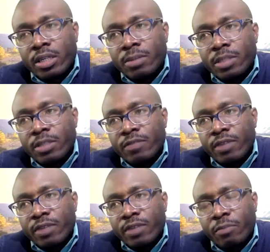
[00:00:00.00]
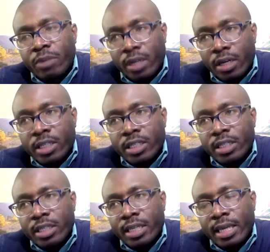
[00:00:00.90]
terms of, of
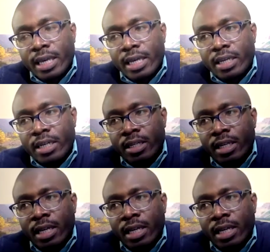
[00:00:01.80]
production in Canada,